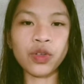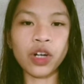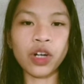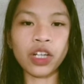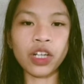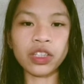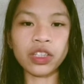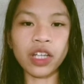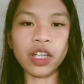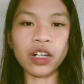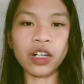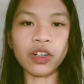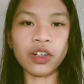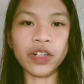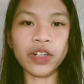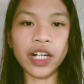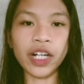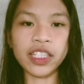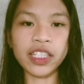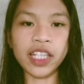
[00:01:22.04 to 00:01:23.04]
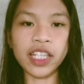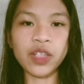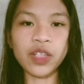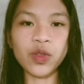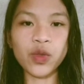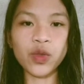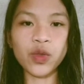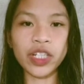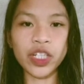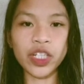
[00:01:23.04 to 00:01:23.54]
contact or
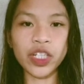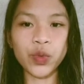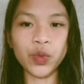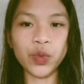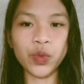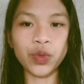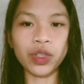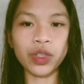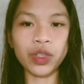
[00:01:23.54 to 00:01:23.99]
accessory shoe.